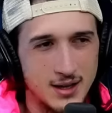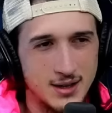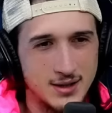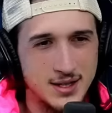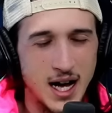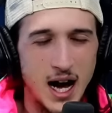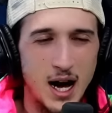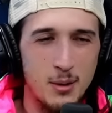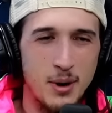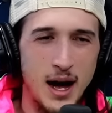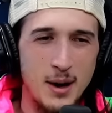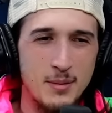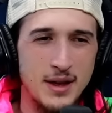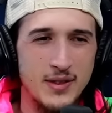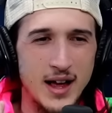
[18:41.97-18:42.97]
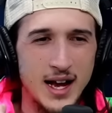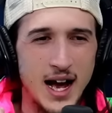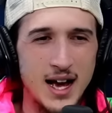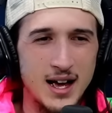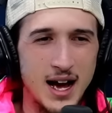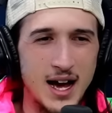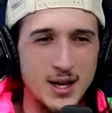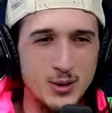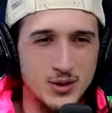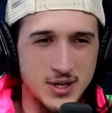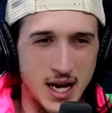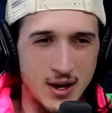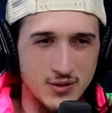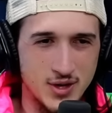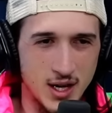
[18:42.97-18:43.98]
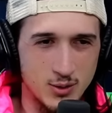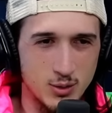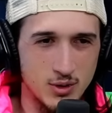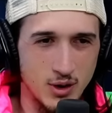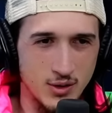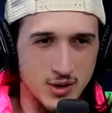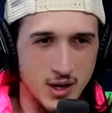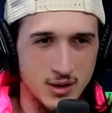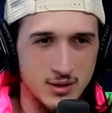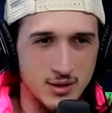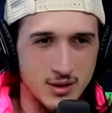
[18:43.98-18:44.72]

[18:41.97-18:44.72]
No, I mean, like, I, I used to have sex with clothes on.